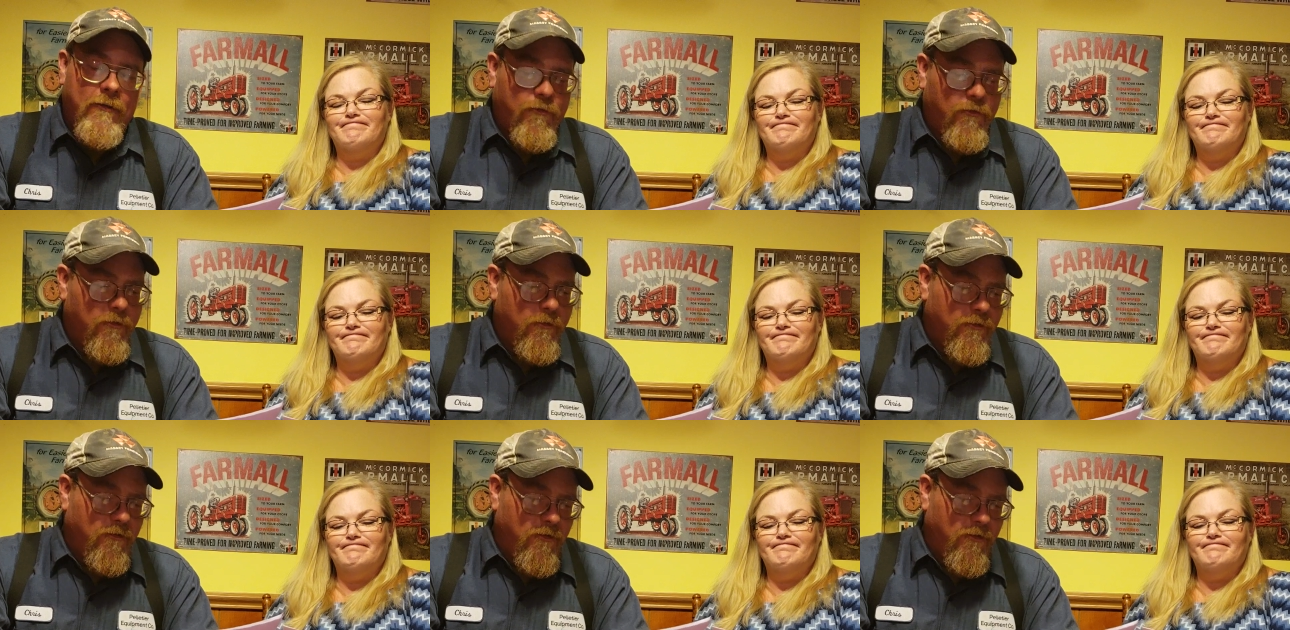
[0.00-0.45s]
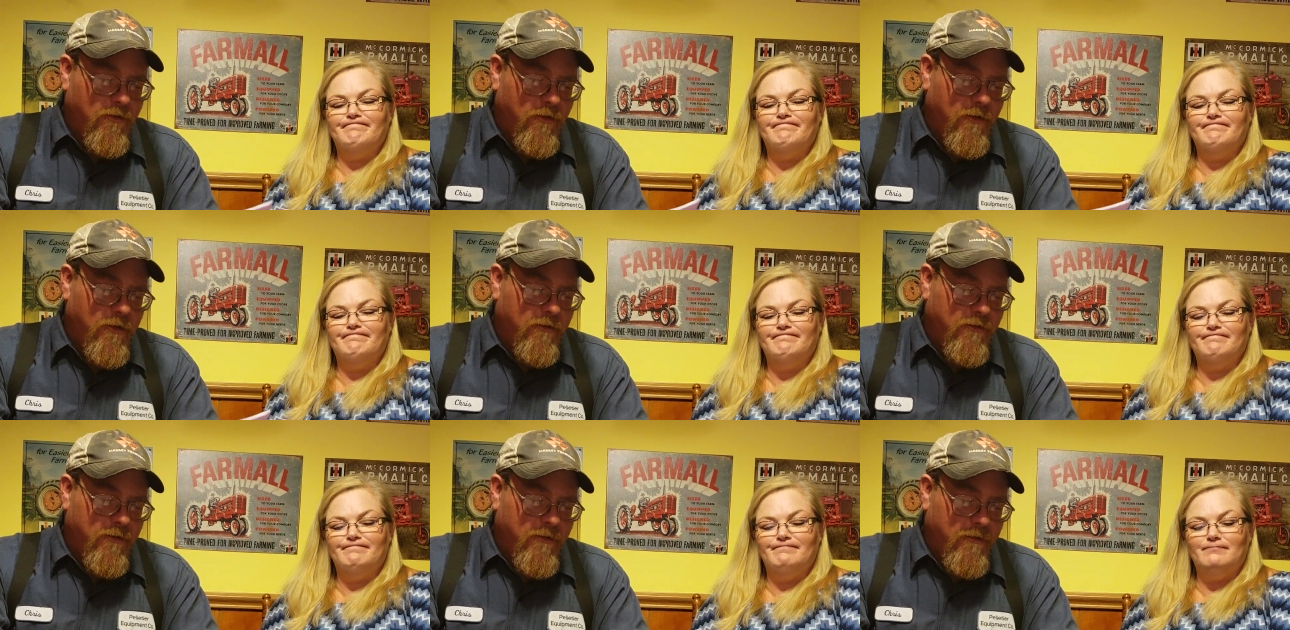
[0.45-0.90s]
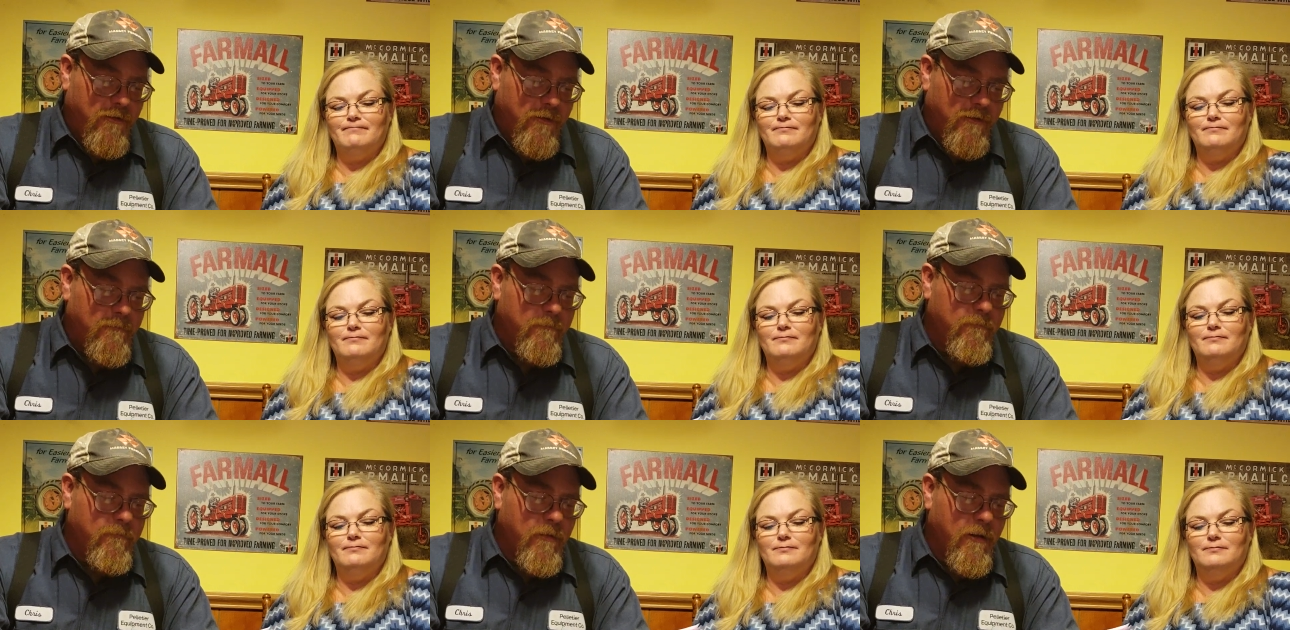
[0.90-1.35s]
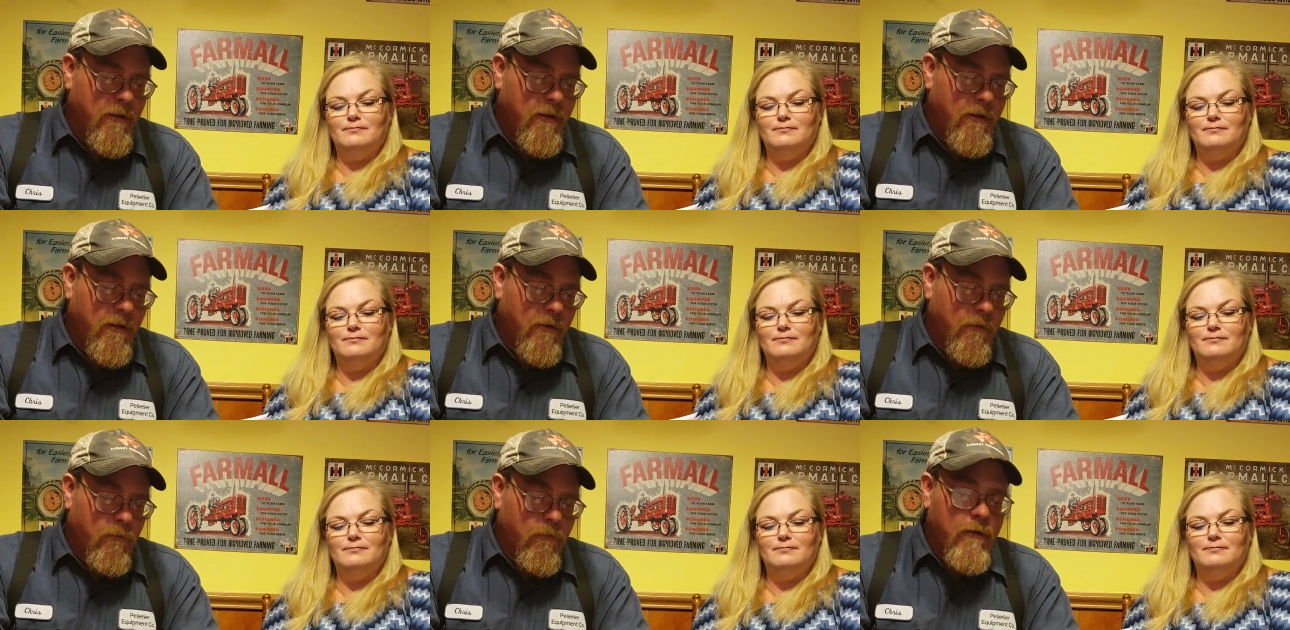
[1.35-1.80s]
Speaker 1: as soon as you touch it. That
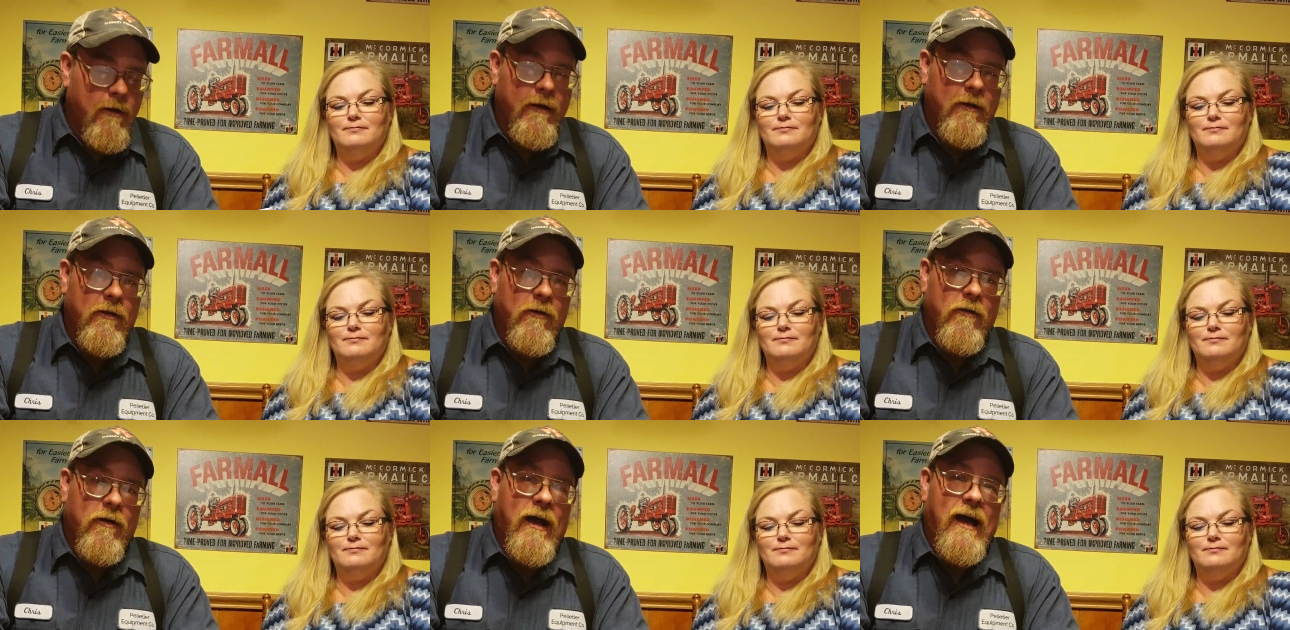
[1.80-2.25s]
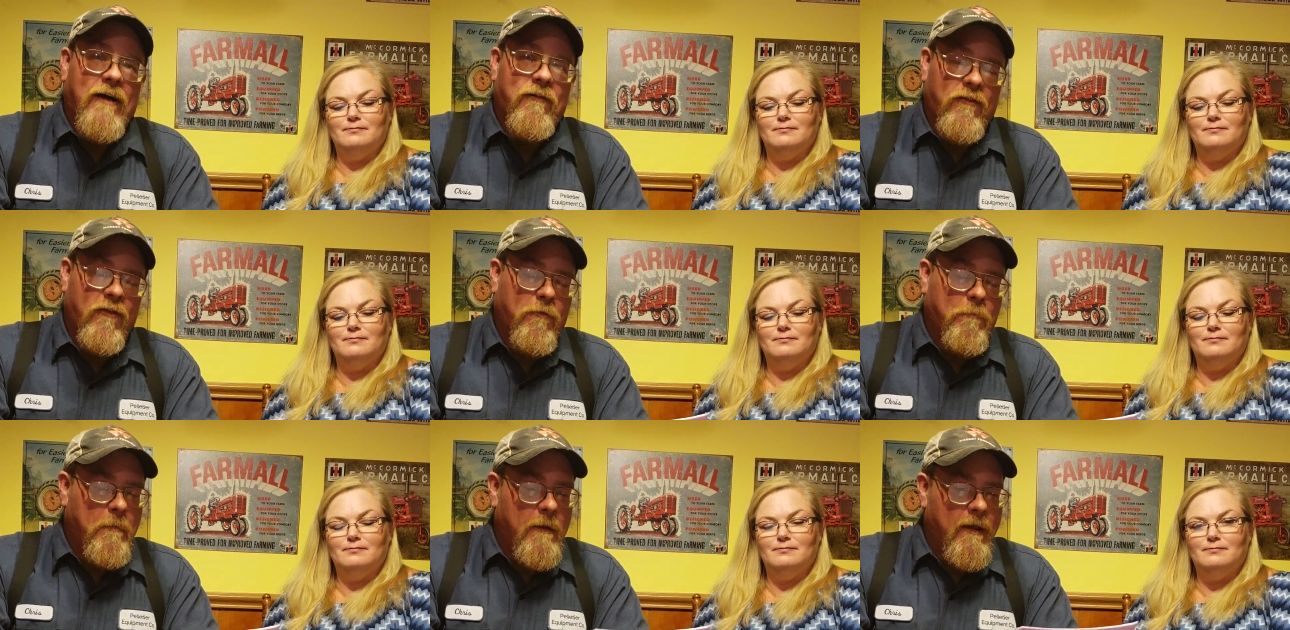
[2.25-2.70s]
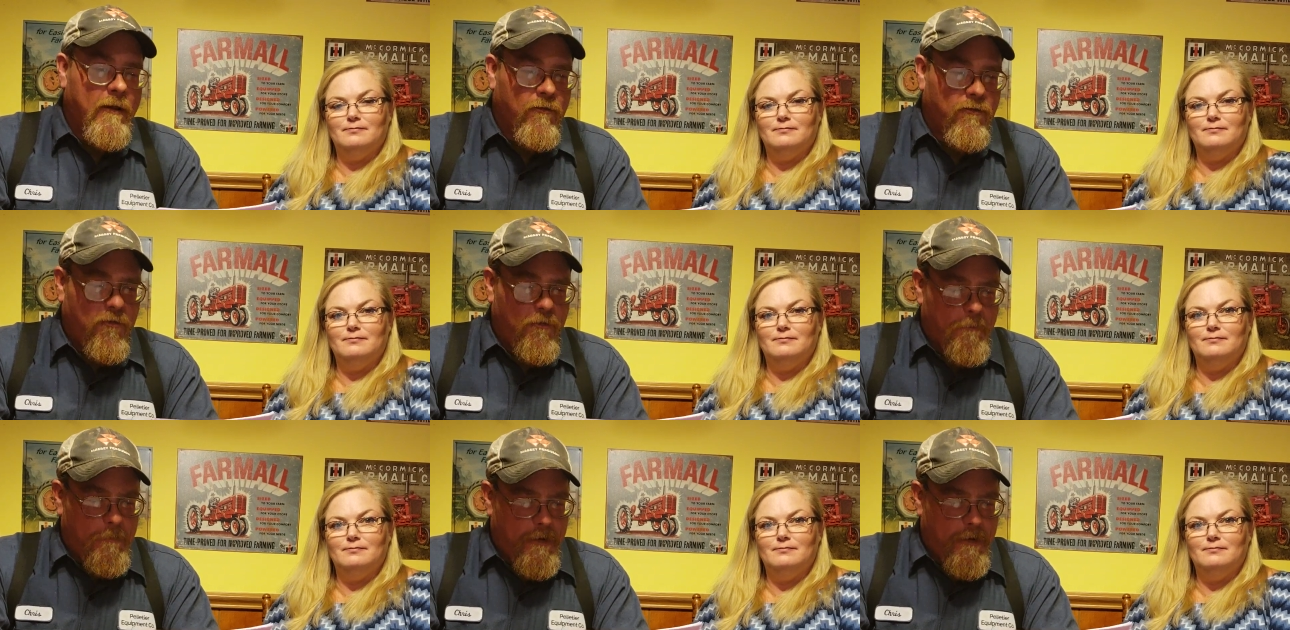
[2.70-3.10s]
really, your life expectancy is